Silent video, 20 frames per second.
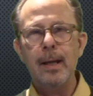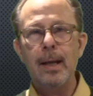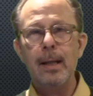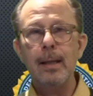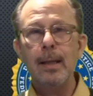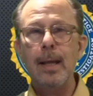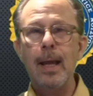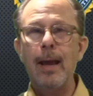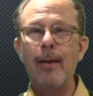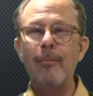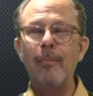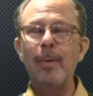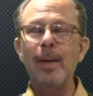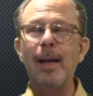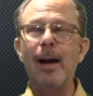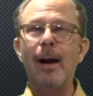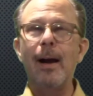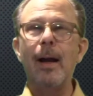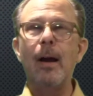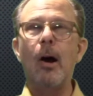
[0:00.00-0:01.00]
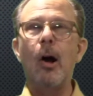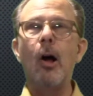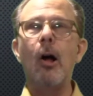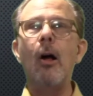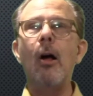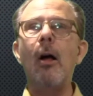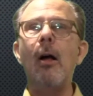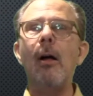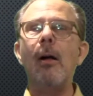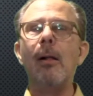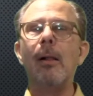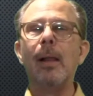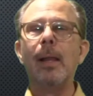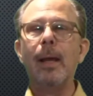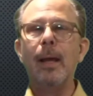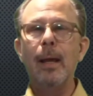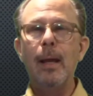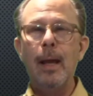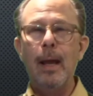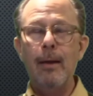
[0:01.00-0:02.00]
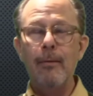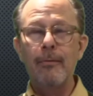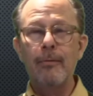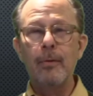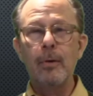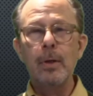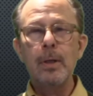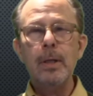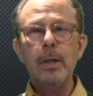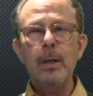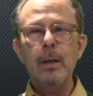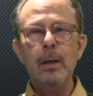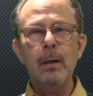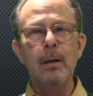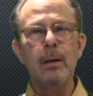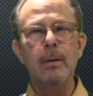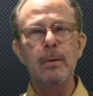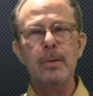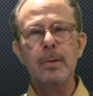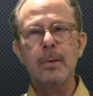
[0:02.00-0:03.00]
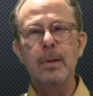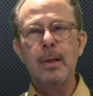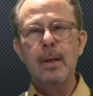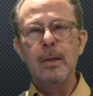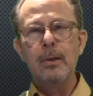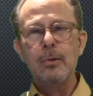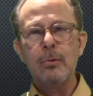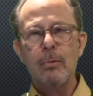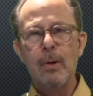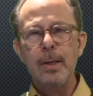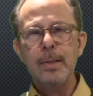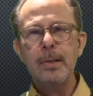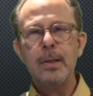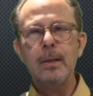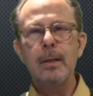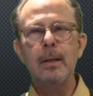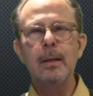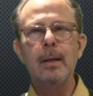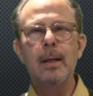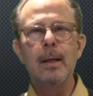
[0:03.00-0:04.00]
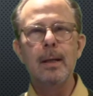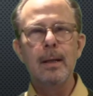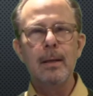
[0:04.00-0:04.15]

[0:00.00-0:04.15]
and the FBI all have for years trusted